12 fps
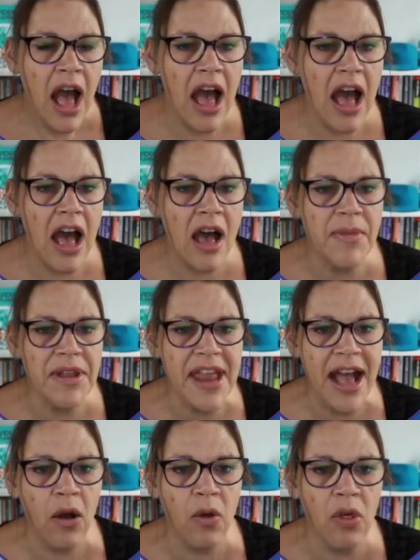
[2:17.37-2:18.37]

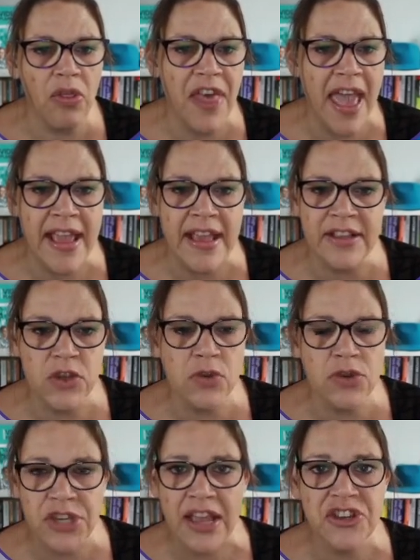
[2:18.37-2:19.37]
Now, they do
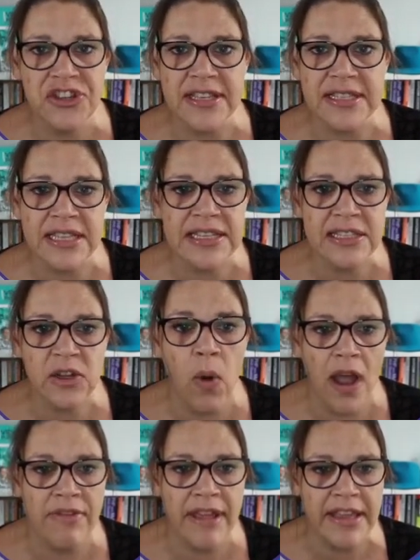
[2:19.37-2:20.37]
change this list
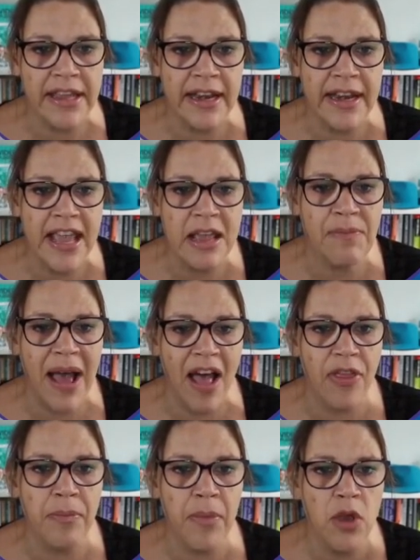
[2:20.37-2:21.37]
quite regularly, but
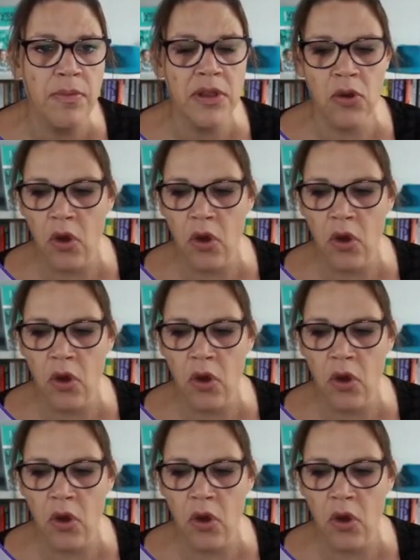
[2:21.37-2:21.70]
at the moment,